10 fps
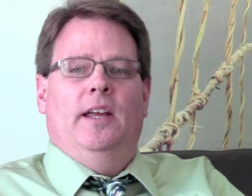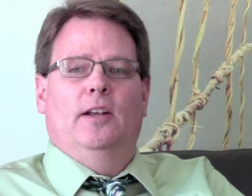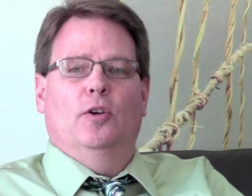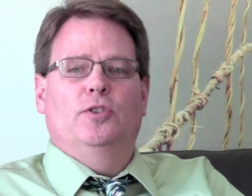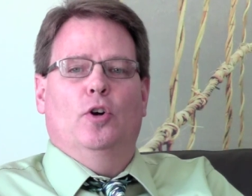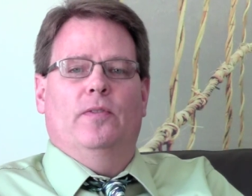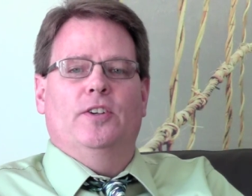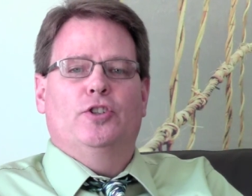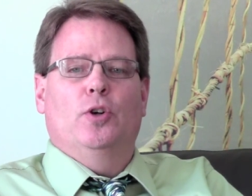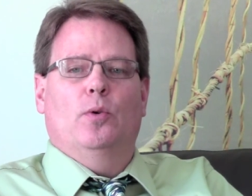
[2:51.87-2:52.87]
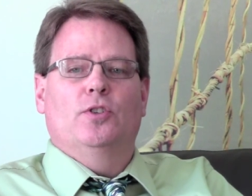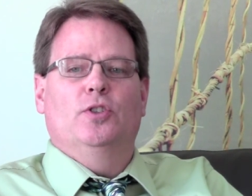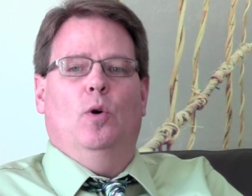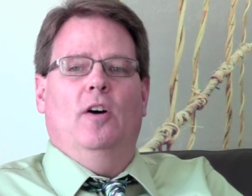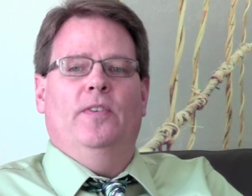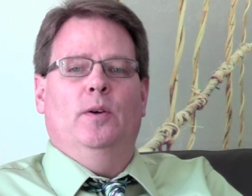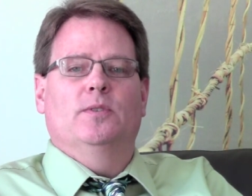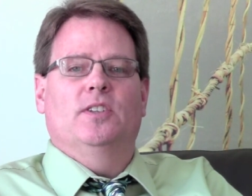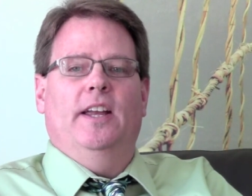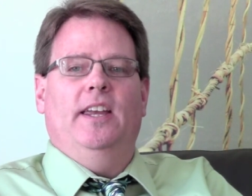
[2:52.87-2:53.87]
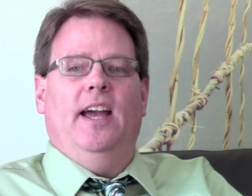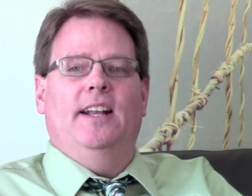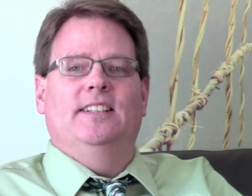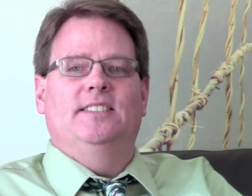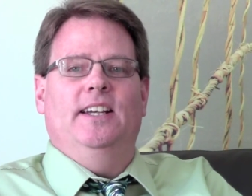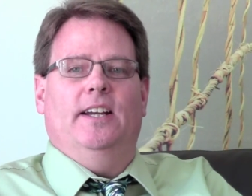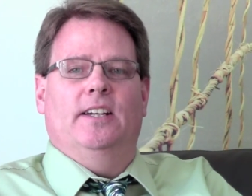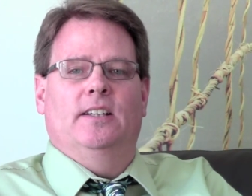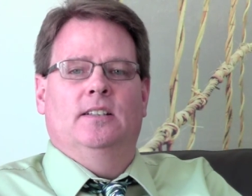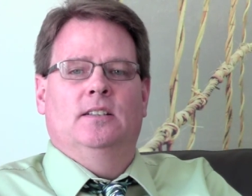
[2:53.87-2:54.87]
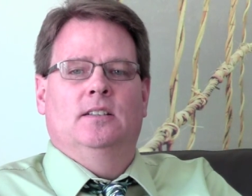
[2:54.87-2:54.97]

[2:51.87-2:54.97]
he looked over his shoulder so often it was like he had a tic.